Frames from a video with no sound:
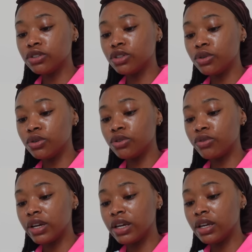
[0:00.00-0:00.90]
2,
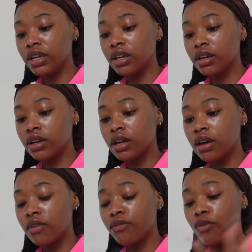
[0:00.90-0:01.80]
3,
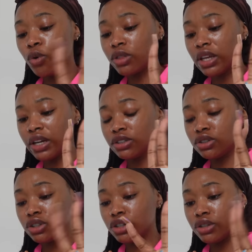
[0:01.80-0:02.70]
4 things
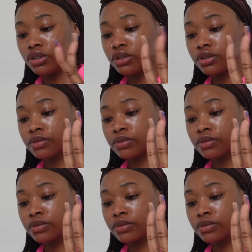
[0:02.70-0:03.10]
to do